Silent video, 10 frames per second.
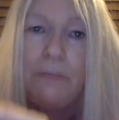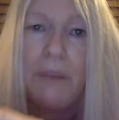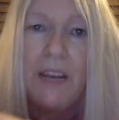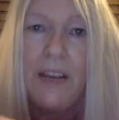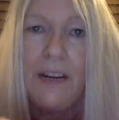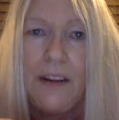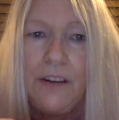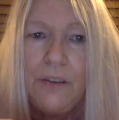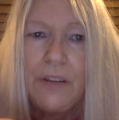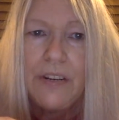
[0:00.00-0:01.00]
pin, and
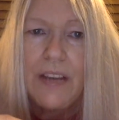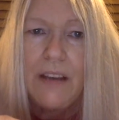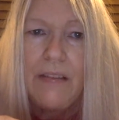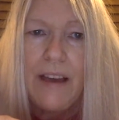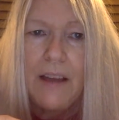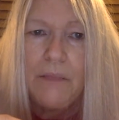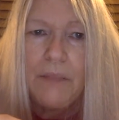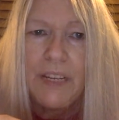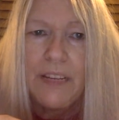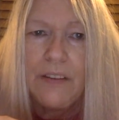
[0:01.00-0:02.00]
you can tell that
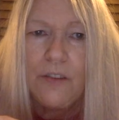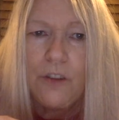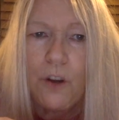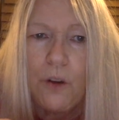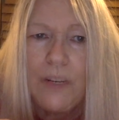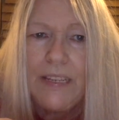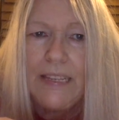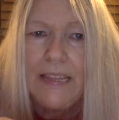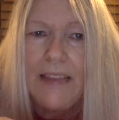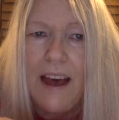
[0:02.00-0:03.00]
because there's always
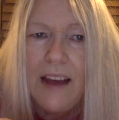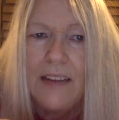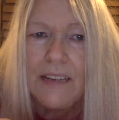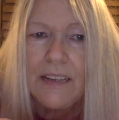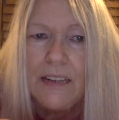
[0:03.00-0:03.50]
that